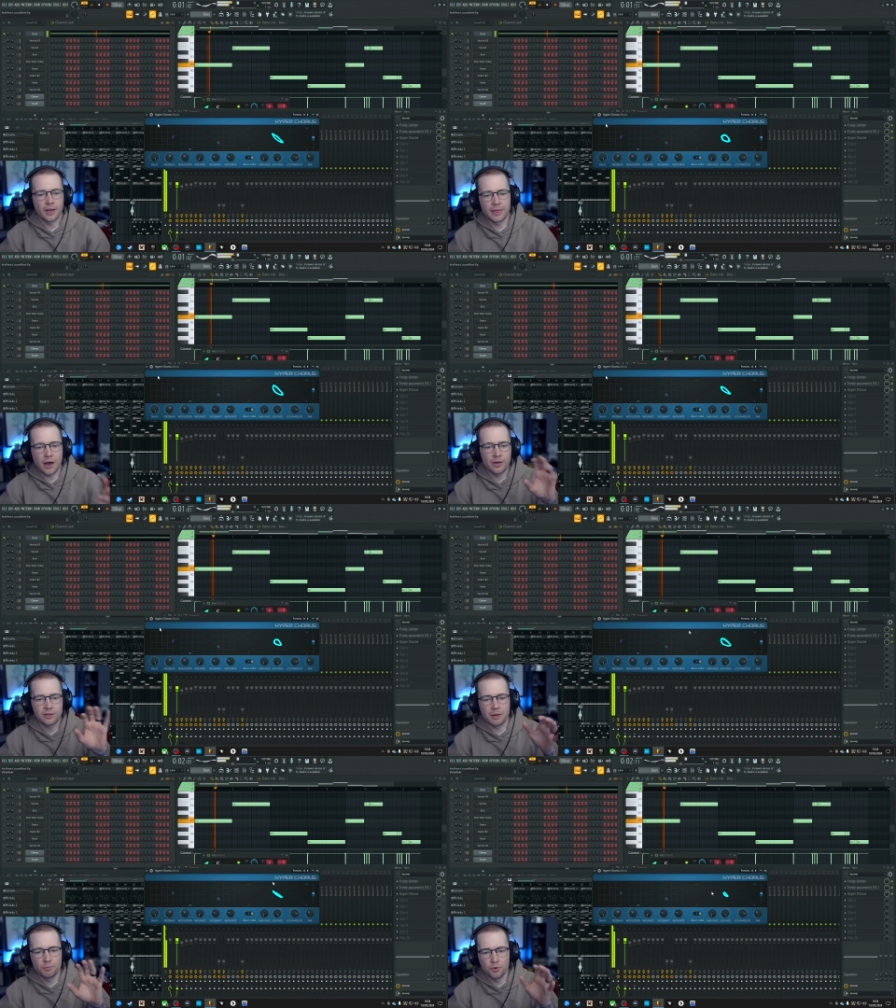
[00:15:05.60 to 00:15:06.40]
it now has
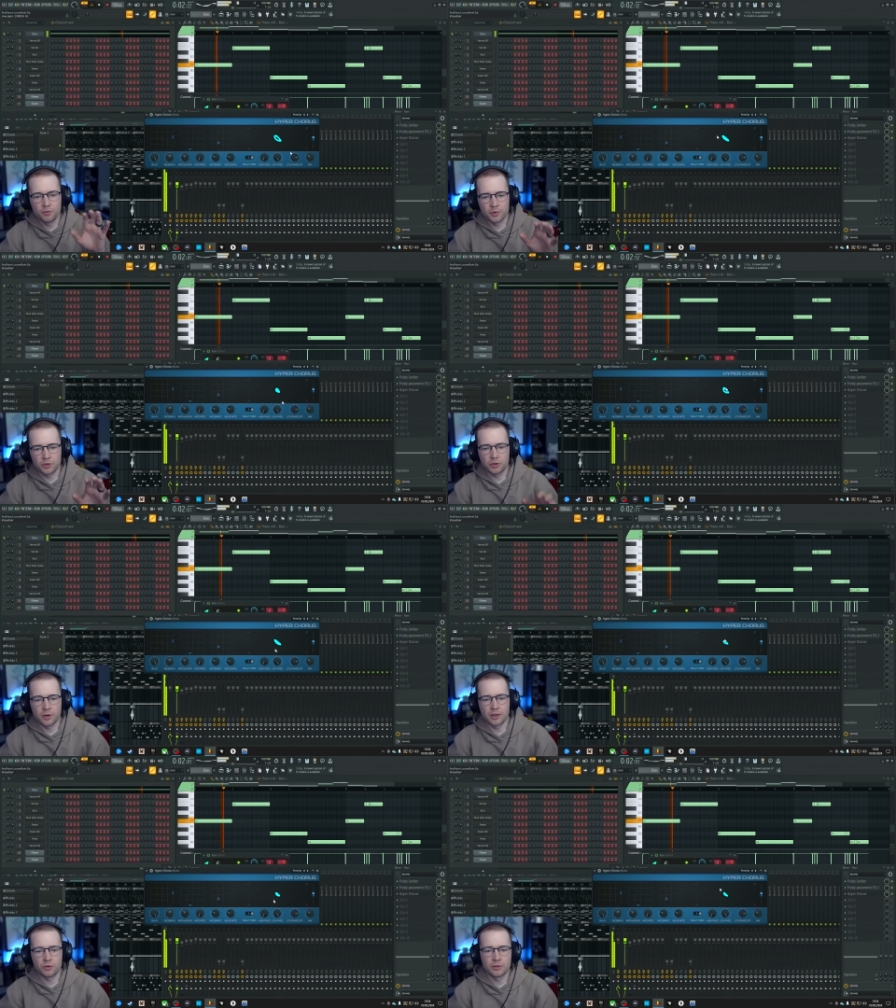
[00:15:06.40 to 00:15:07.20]
like movement to
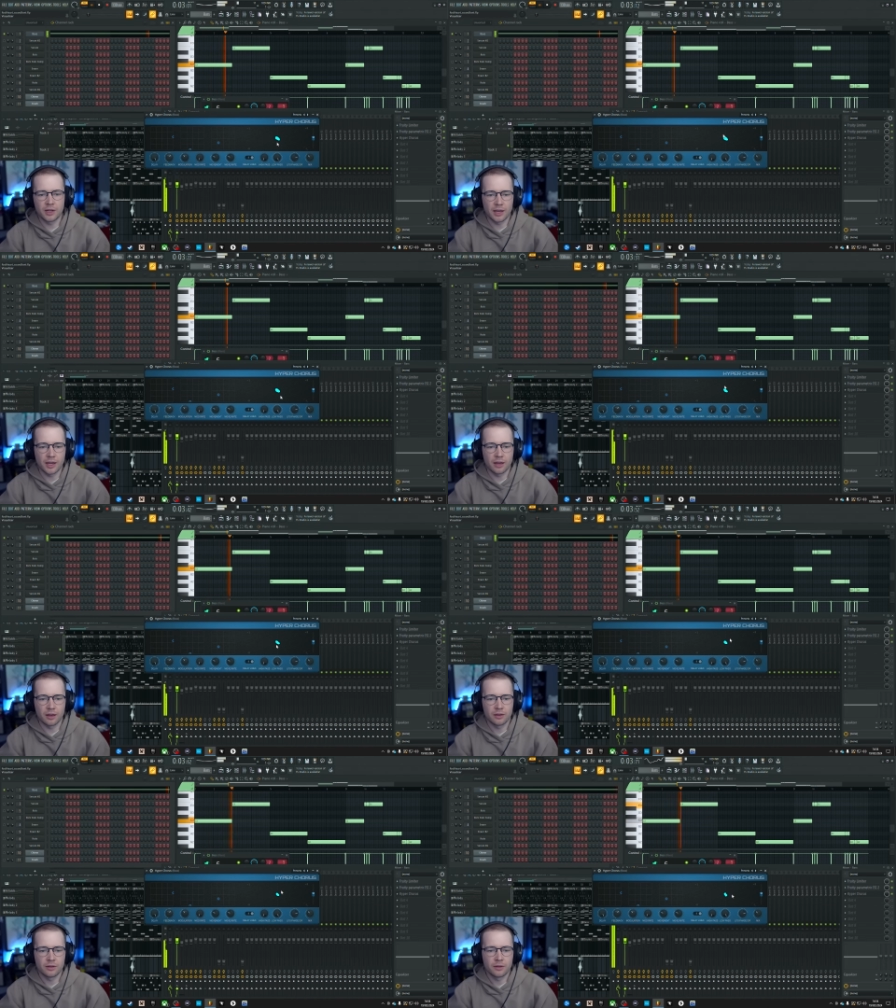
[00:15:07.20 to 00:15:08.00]
it. You can see it here.